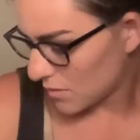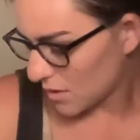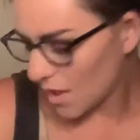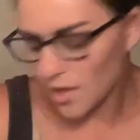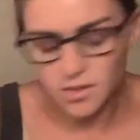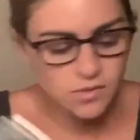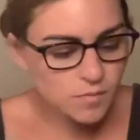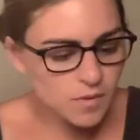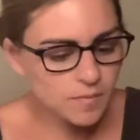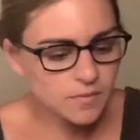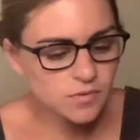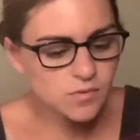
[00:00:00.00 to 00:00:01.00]
Yeah, it's
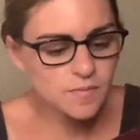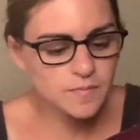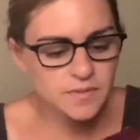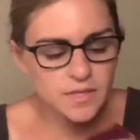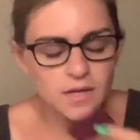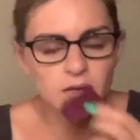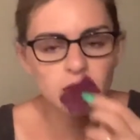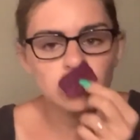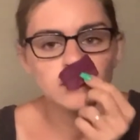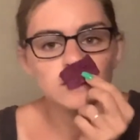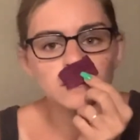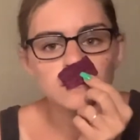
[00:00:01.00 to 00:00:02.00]
purple sweet potato.
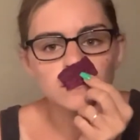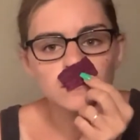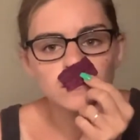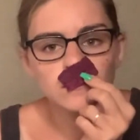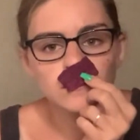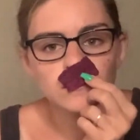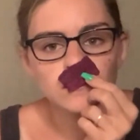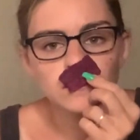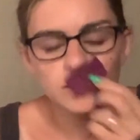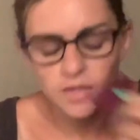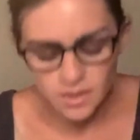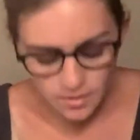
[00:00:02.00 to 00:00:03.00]

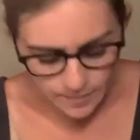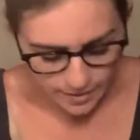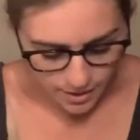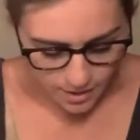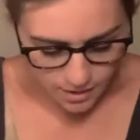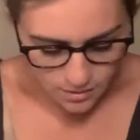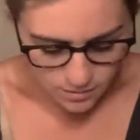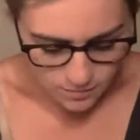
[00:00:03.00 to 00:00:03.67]
In the bag.